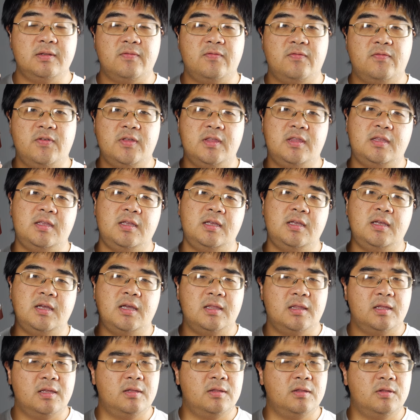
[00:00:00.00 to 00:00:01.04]
to 50,
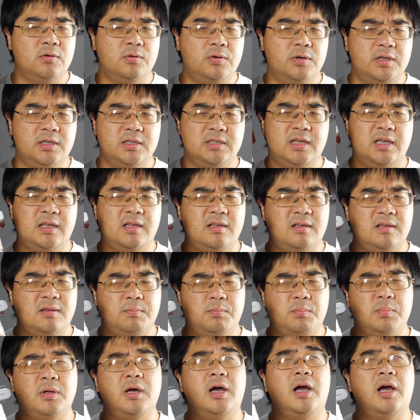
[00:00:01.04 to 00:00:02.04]
and then there is a,